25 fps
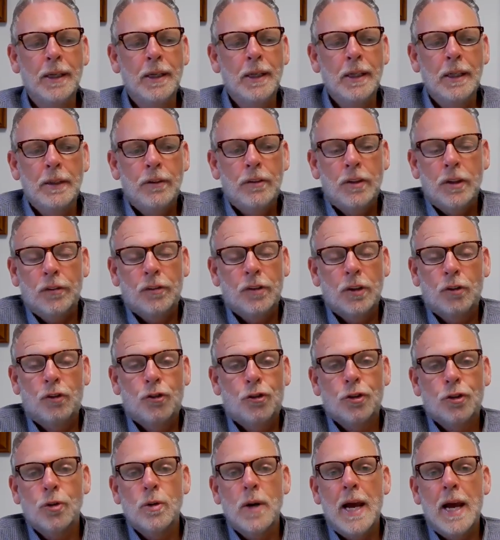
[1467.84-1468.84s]
He's just a
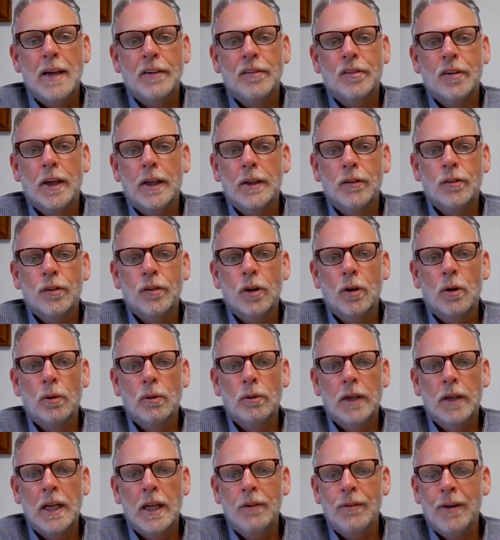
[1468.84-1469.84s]
true asset. So
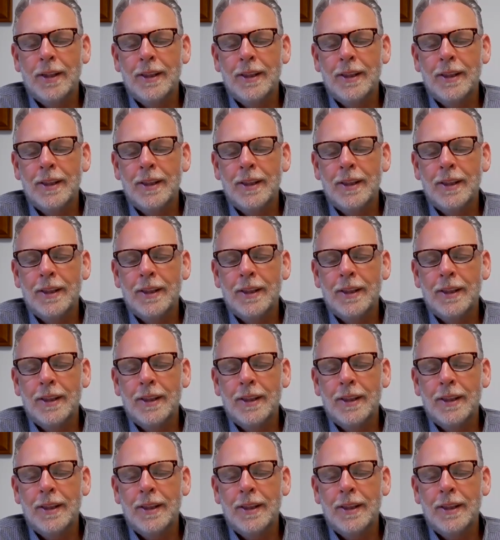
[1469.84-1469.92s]
Dave,